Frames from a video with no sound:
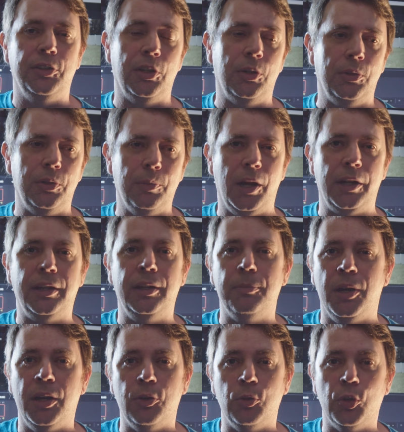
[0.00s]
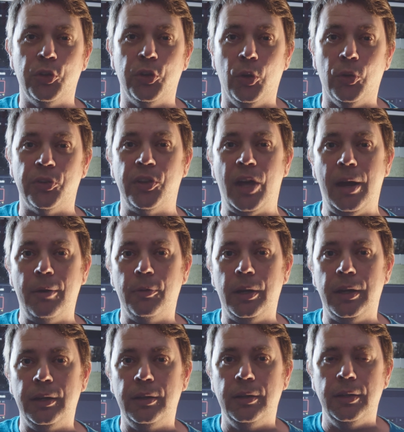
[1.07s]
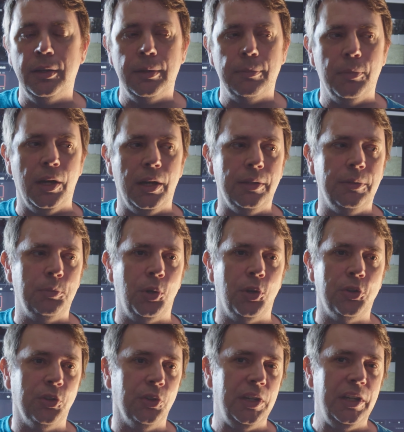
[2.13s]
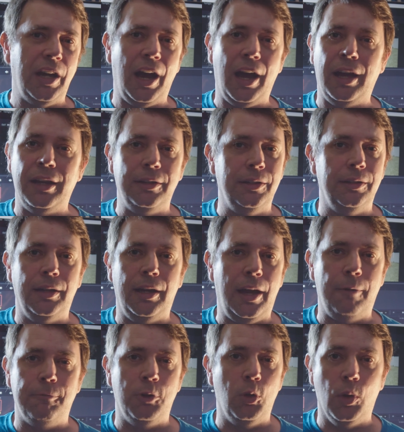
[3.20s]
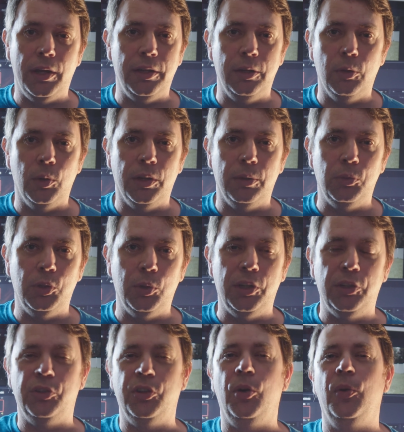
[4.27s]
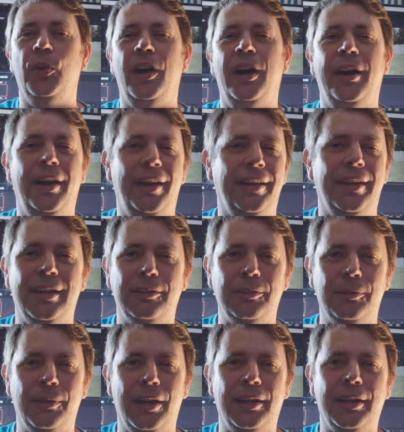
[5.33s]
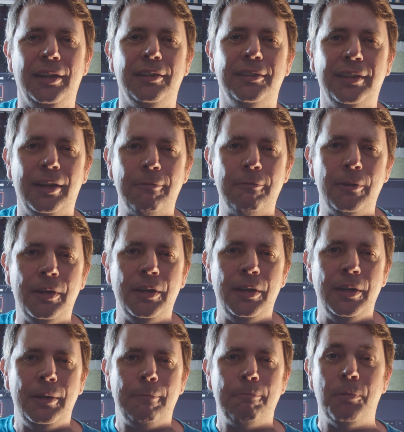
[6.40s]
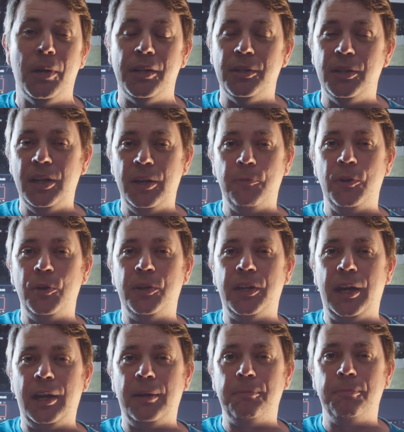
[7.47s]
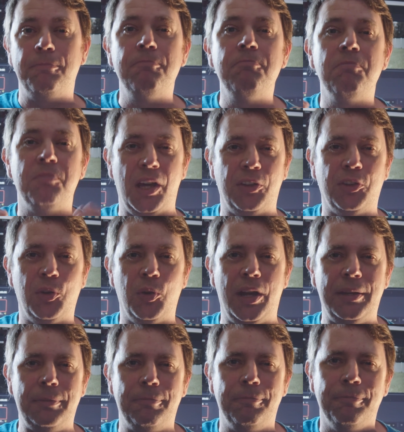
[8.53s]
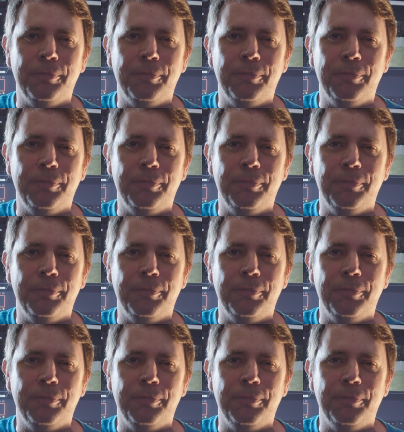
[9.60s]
So you might get better results that way. But personally, I have no idea what I'm doing, so I can't do that kind of stuff. But if you can, that's great.